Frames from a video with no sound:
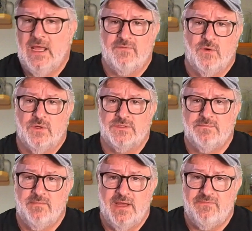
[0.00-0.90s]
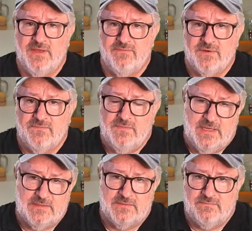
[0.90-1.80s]
And of course, my favorite
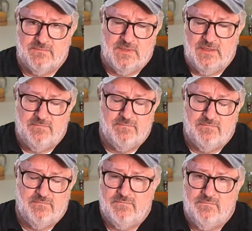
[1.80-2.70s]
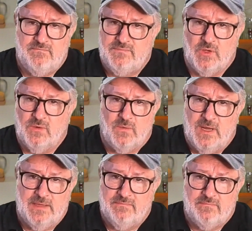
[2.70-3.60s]
is the
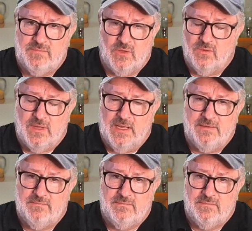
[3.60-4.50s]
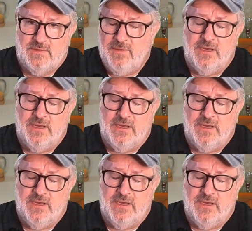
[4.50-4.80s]
Total Guide to